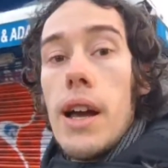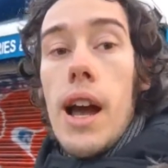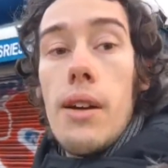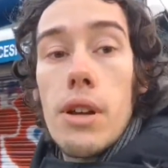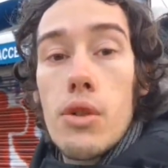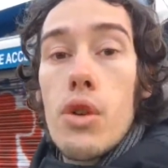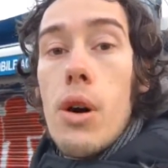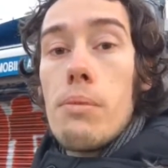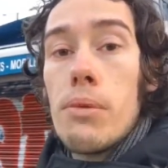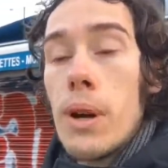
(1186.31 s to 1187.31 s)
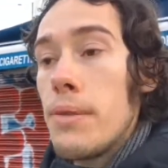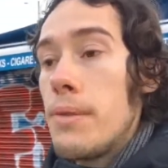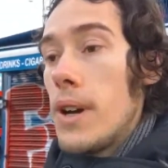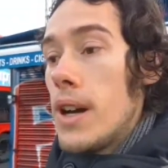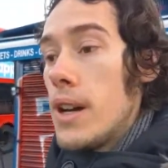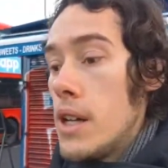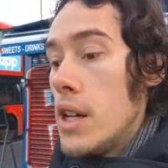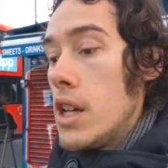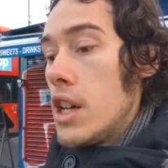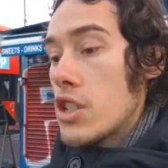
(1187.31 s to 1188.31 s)
Harry grew up with
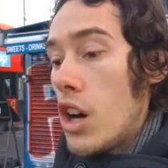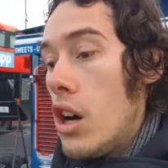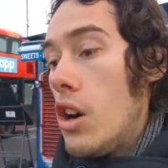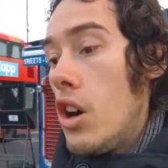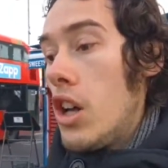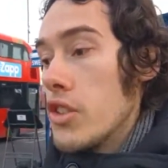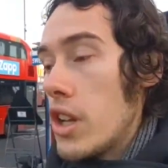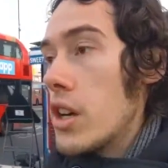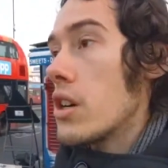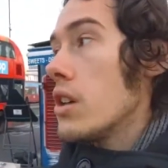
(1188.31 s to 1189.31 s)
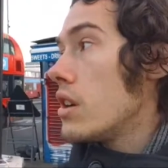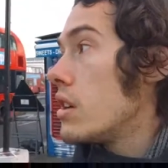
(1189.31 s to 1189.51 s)
his aunt and uncle,